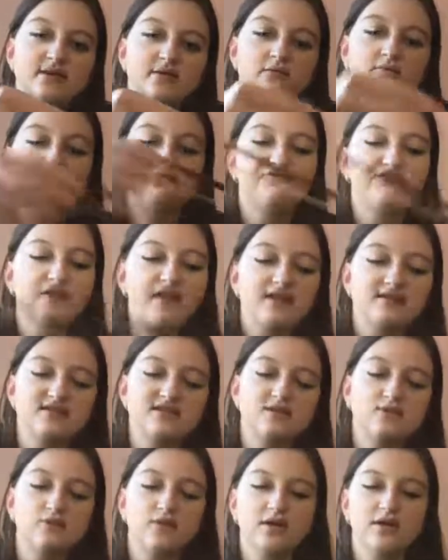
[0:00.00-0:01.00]
with
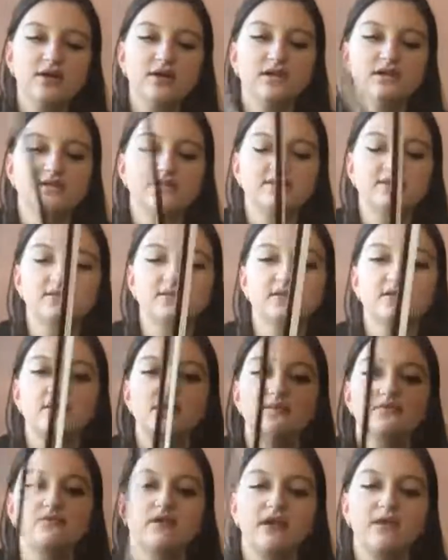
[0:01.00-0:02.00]
fancy words
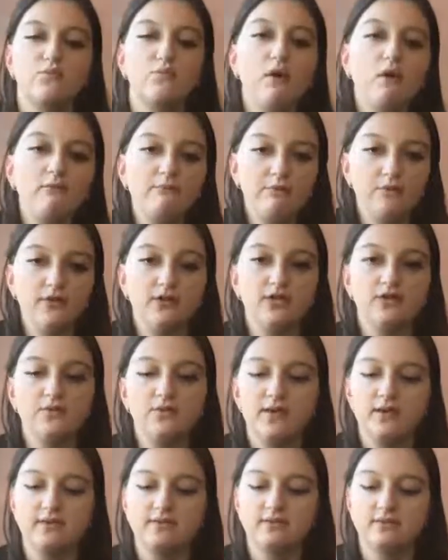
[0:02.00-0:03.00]
that I won't bore you
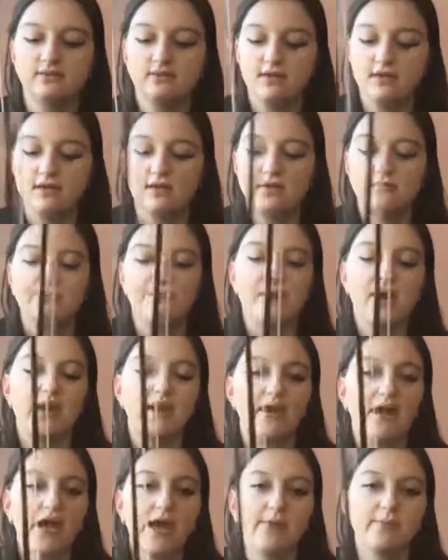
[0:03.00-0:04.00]
with,
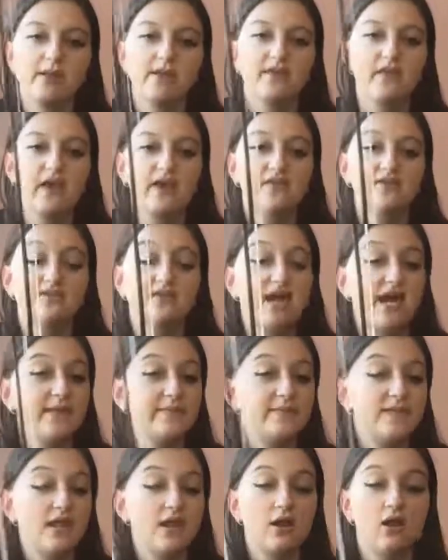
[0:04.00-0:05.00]
but a lot of the
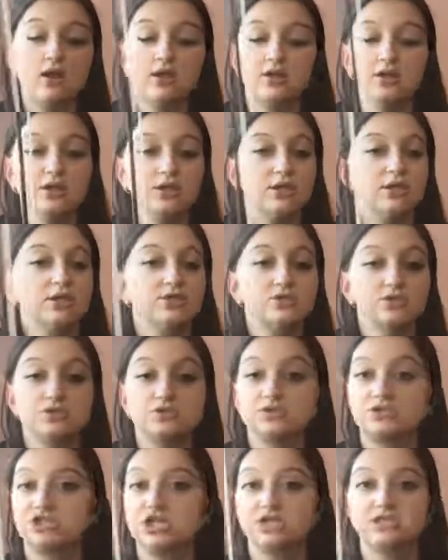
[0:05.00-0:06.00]
time they are
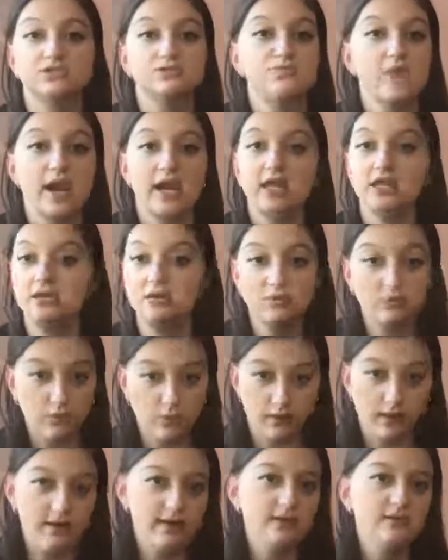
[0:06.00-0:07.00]
just regular
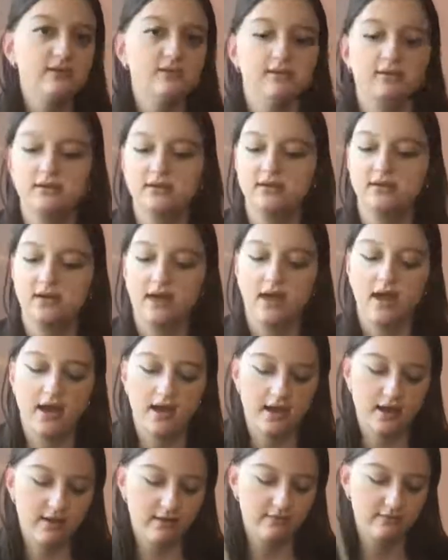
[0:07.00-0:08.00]
wood.
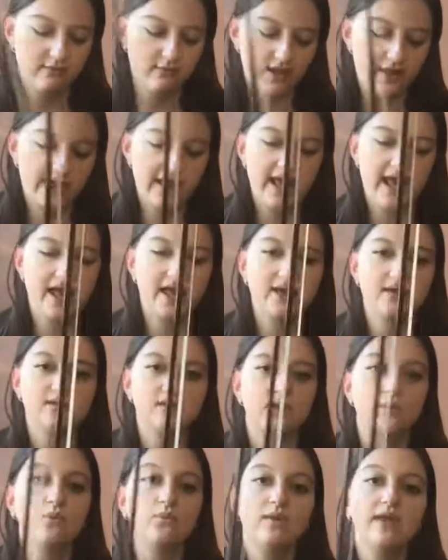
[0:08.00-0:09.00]
And
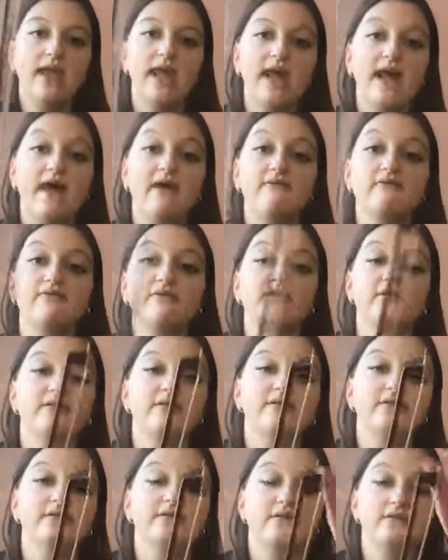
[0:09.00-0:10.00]
we have
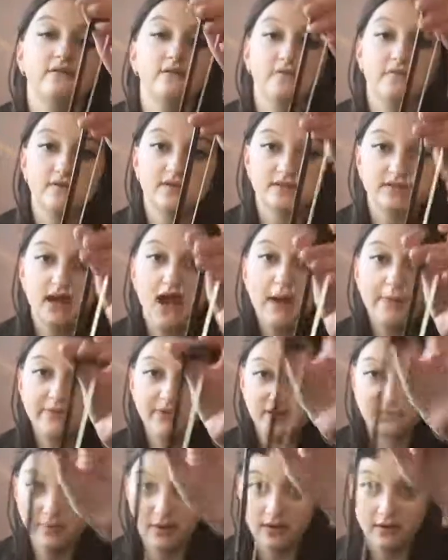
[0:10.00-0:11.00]
the top
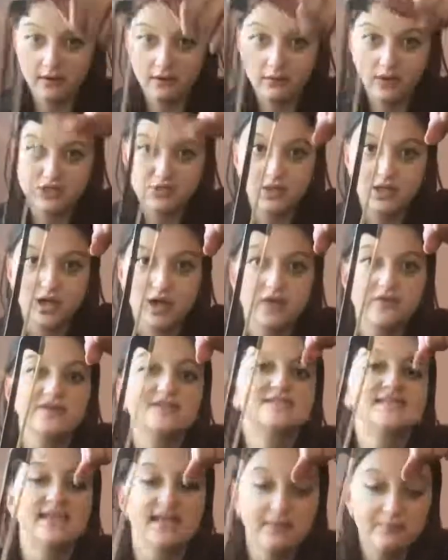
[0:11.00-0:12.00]
of the bow, which we call the
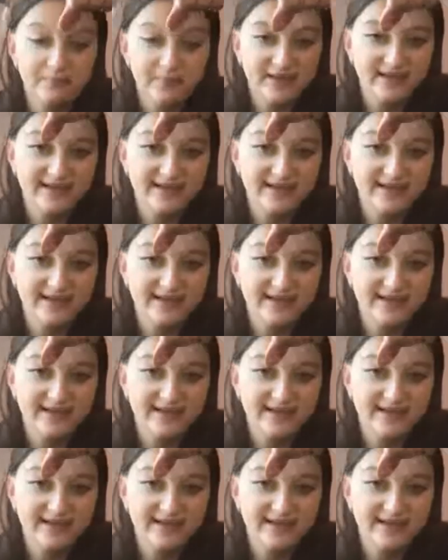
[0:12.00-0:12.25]
tip,